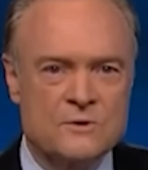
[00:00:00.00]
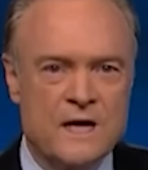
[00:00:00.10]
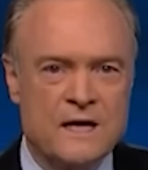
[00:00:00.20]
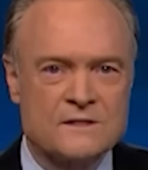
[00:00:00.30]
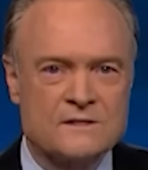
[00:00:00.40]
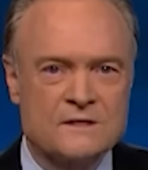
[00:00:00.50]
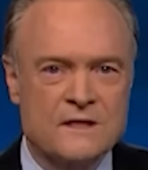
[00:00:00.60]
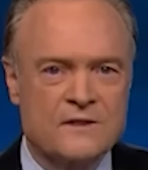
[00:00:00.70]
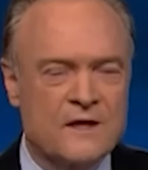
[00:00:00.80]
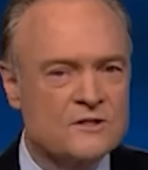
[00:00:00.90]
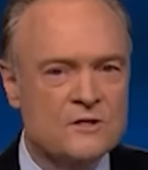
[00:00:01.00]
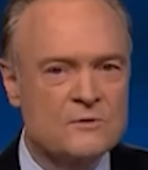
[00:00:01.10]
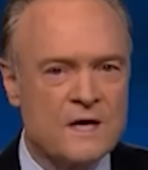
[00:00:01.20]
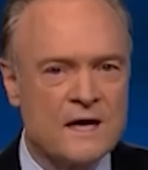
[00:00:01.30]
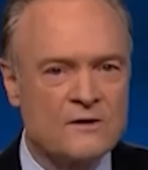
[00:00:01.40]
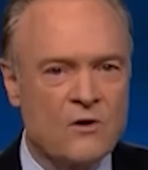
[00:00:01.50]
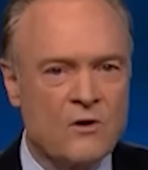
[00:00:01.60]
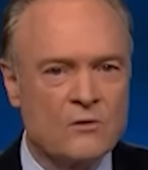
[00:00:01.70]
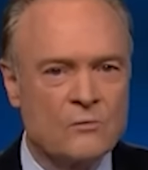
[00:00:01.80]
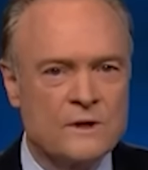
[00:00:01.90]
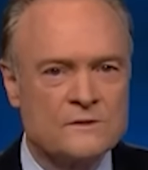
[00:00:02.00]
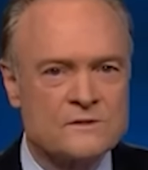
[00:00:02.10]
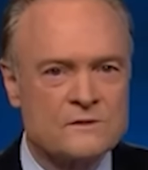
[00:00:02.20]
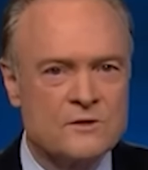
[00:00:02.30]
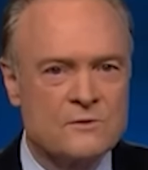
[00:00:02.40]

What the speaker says: next, then you can always